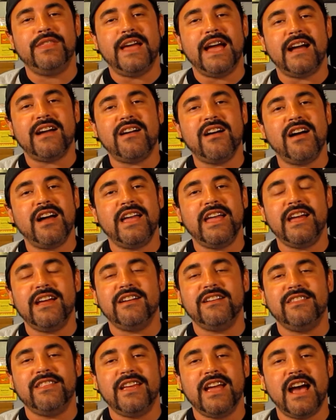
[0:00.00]
that cayenne
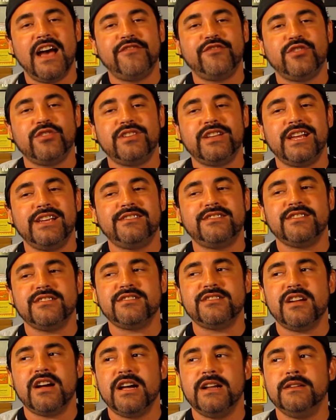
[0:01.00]
in the aftertaste. It's
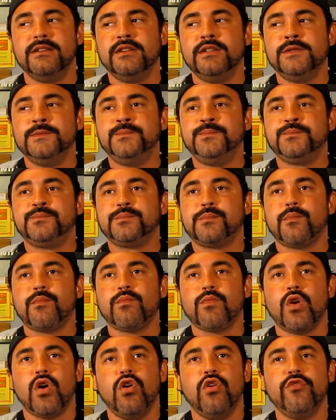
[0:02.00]
not
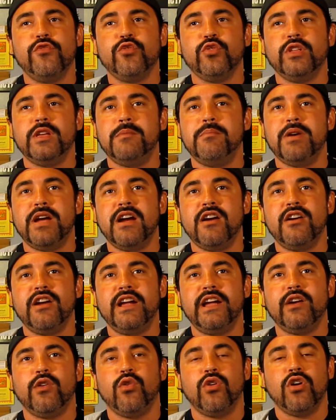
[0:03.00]
overly
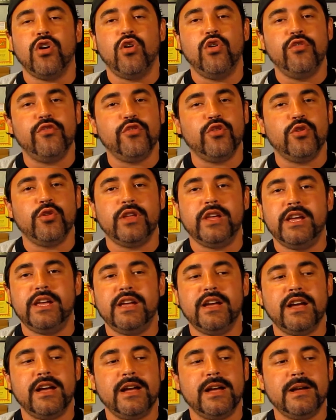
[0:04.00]
bearing or overly
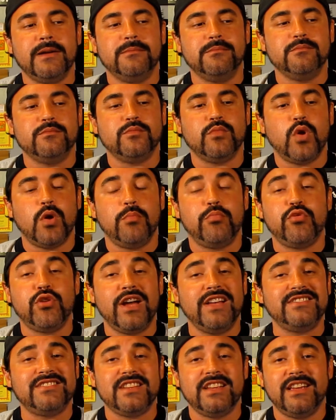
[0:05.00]

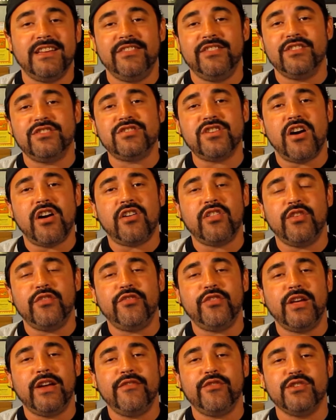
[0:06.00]
present in the chocolate
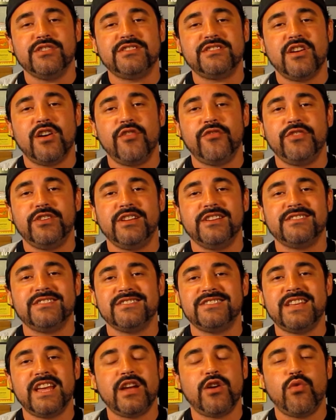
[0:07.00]
flavor itself. It doesn't
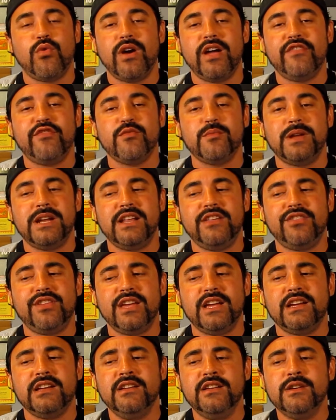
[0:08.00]
take away from
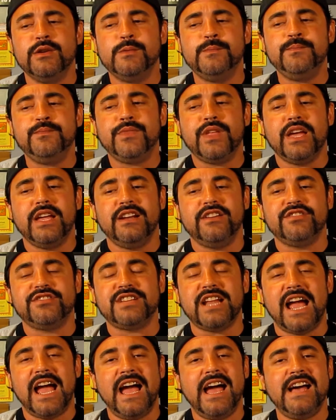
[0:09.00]
anything. It
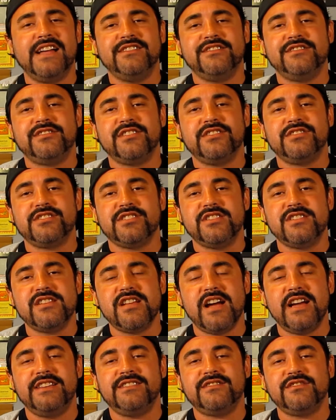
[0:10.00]
just adds such a
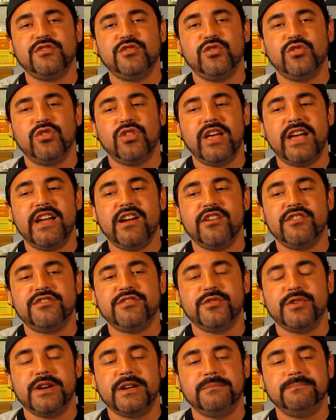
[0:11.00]
nice little layer
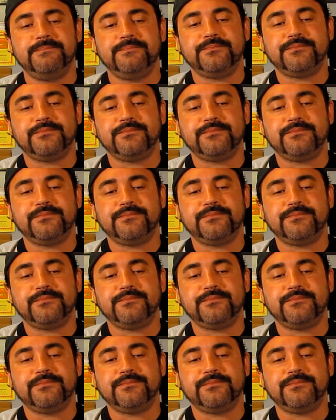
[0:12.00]
to it.